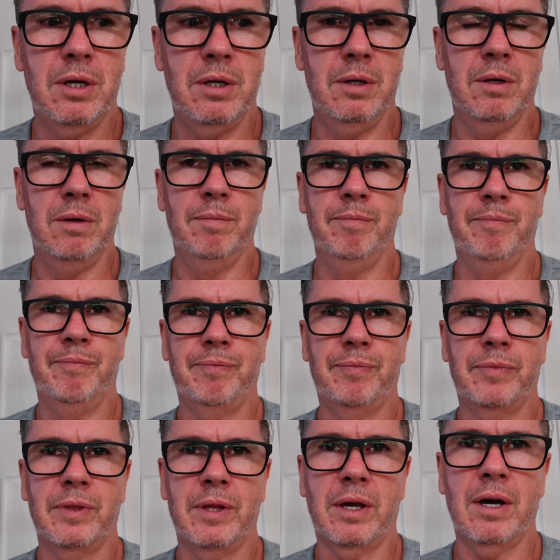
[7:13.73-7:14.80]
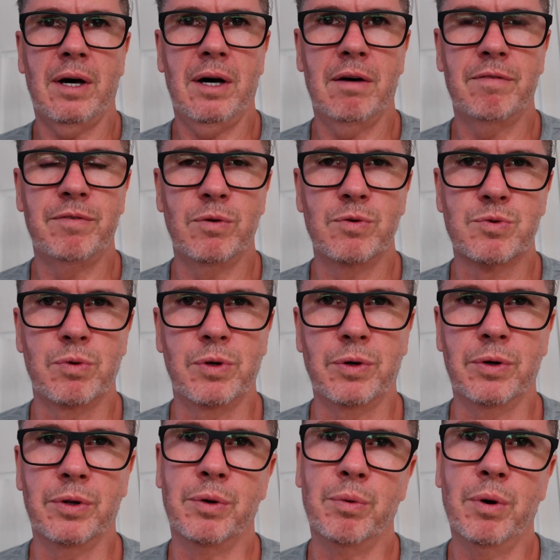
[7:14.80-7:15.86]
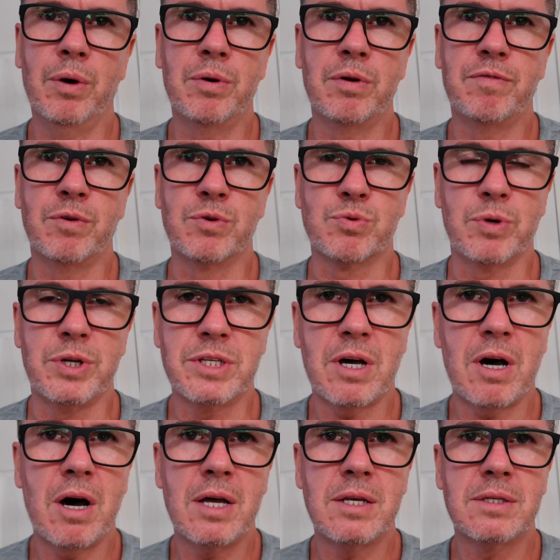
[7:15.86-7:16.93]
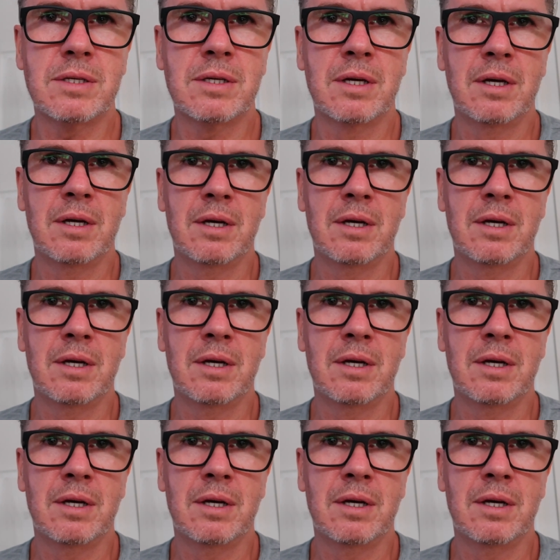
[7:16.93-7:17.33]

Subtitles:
The car feels really good on the road. It feels really tight.